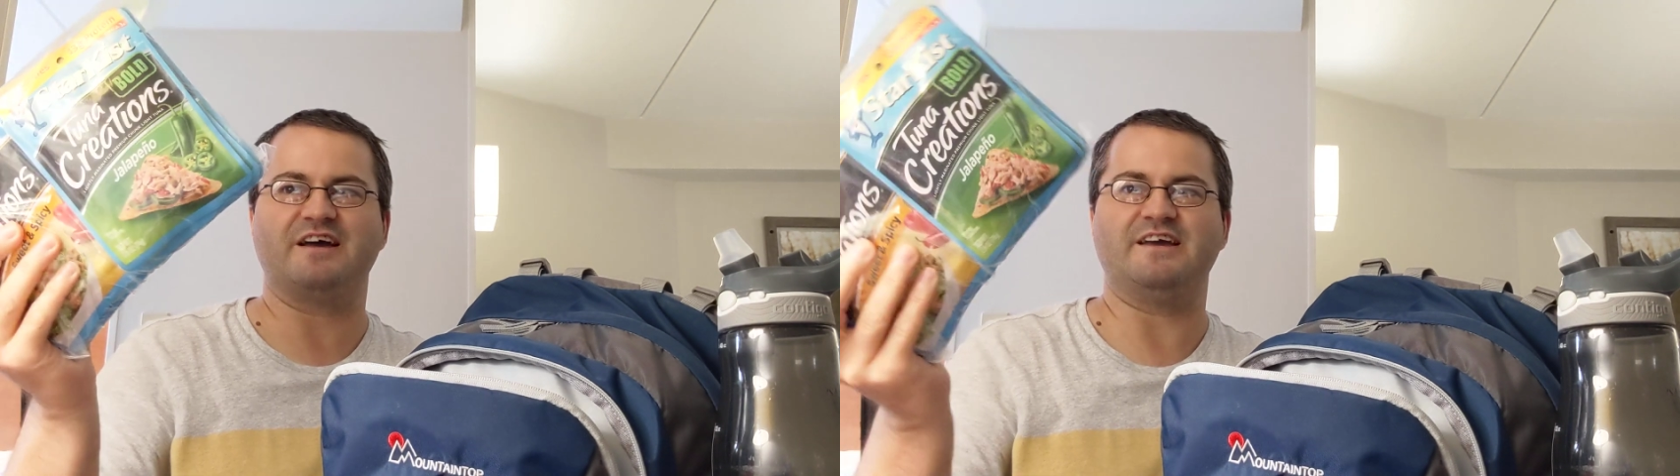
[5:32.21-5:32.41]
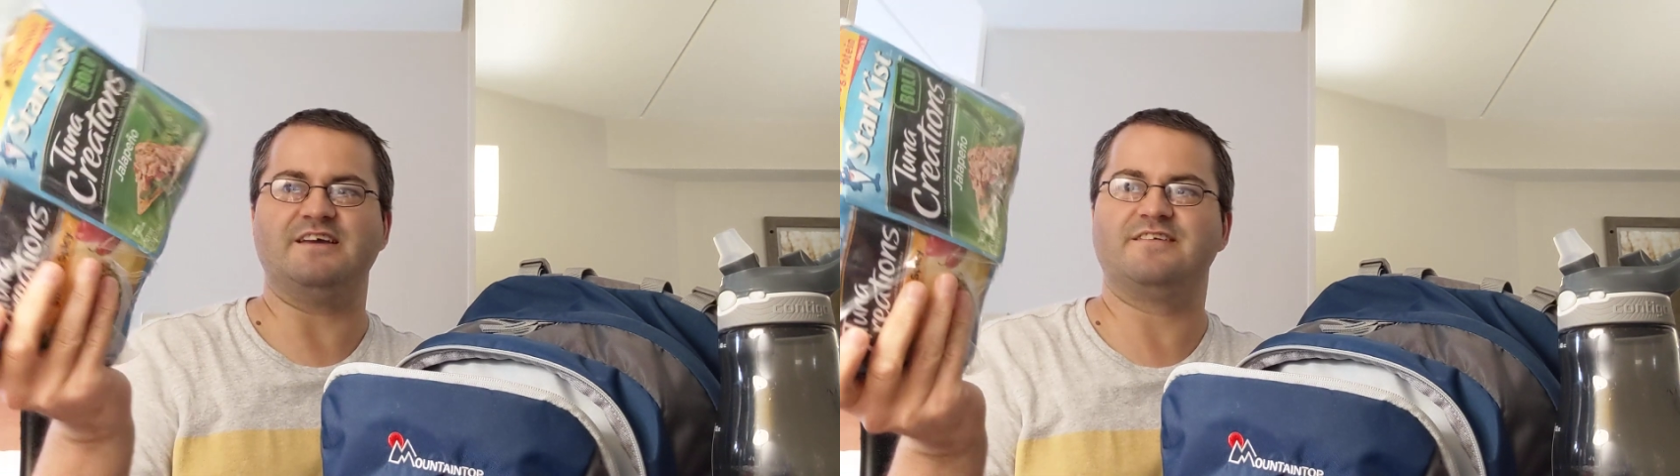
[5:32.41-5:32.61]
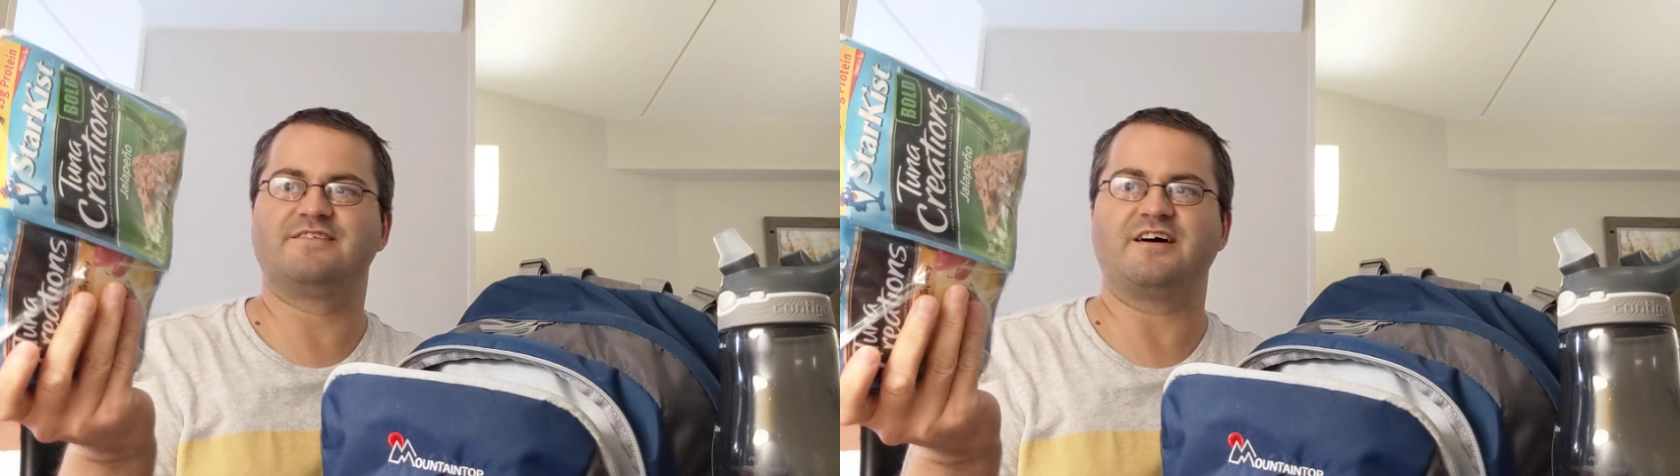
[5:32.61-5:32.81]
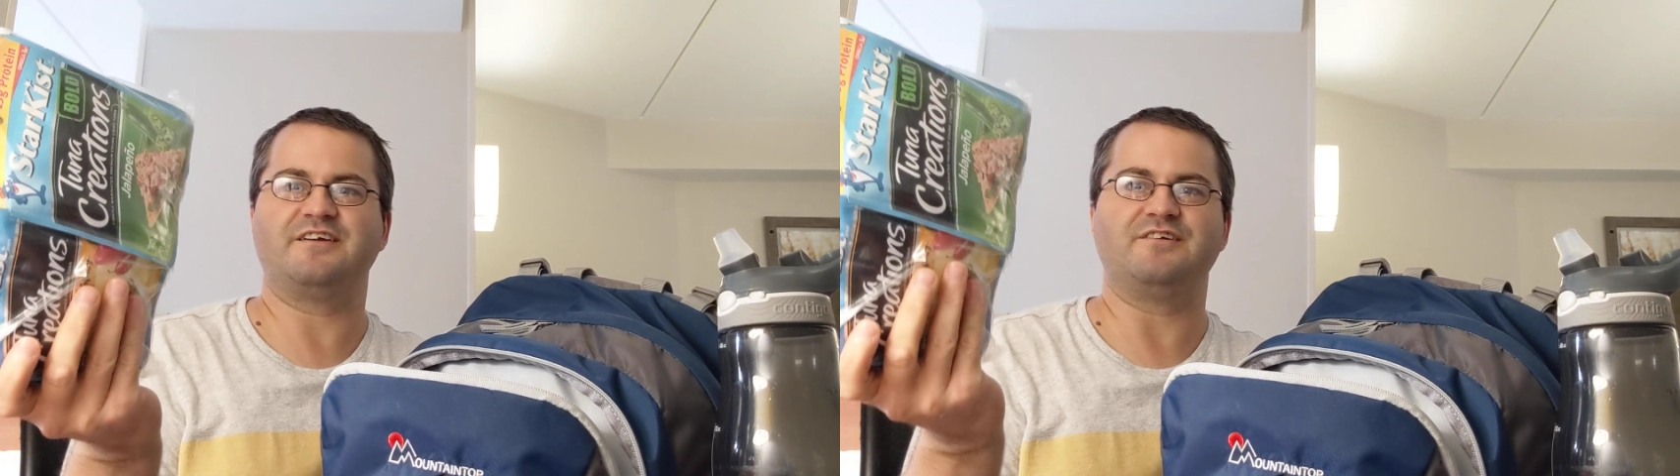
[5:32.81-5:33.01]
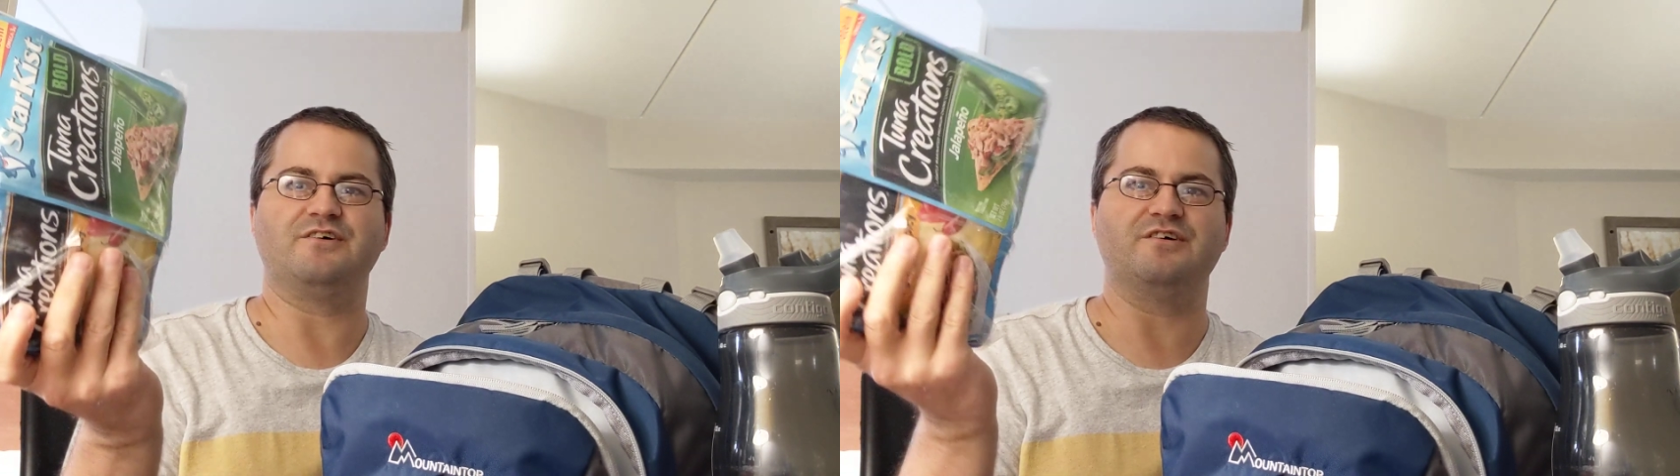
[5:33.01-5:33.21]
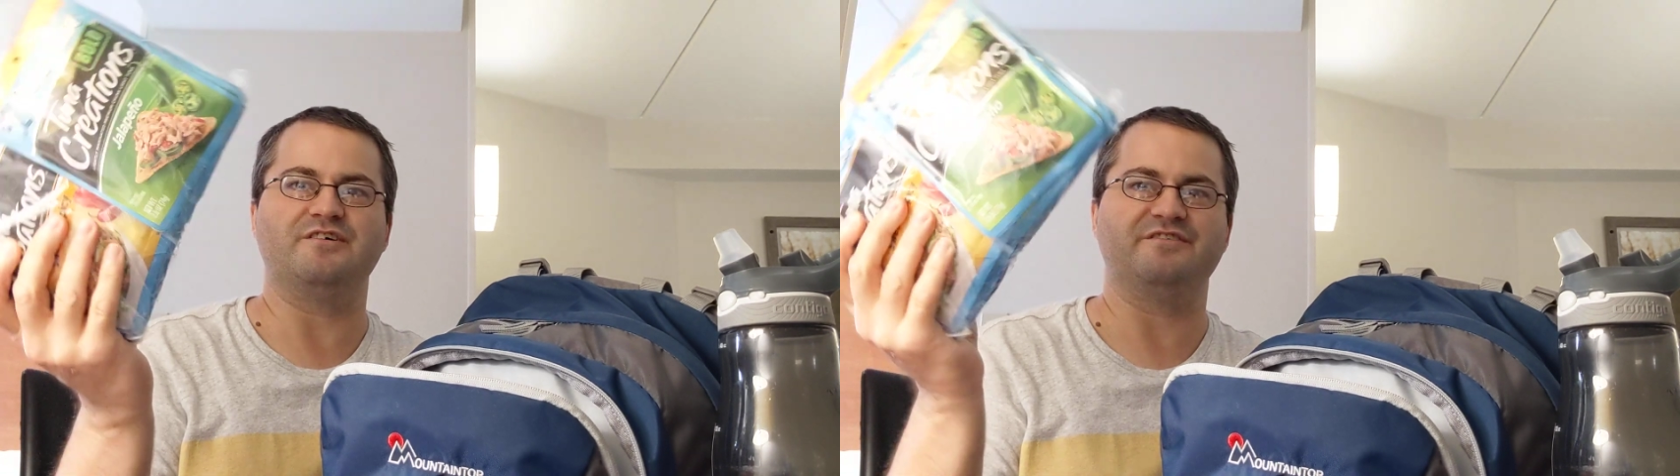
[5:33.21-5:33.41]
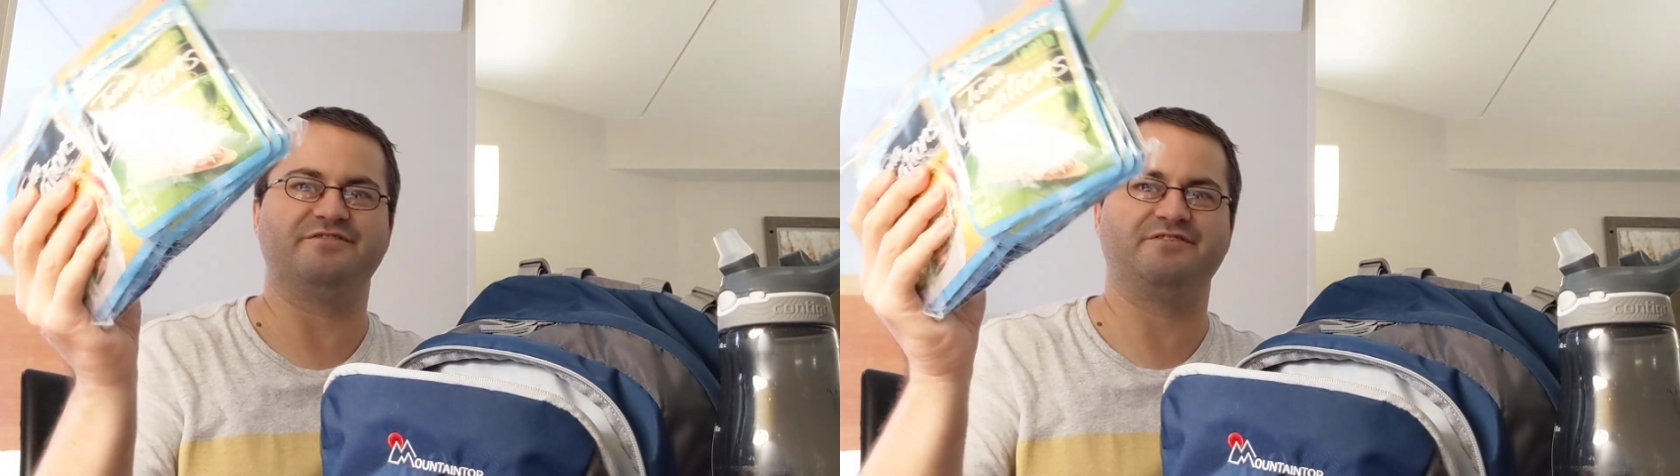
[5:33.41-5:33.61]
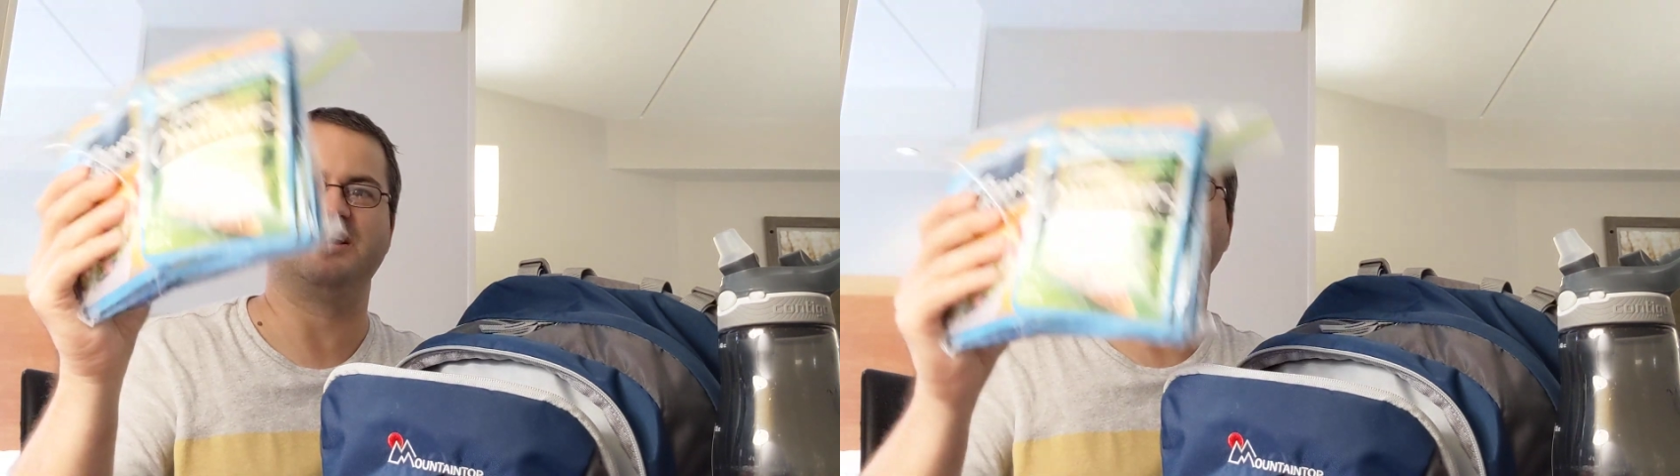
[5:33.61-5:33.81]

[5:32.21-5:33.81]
a ton of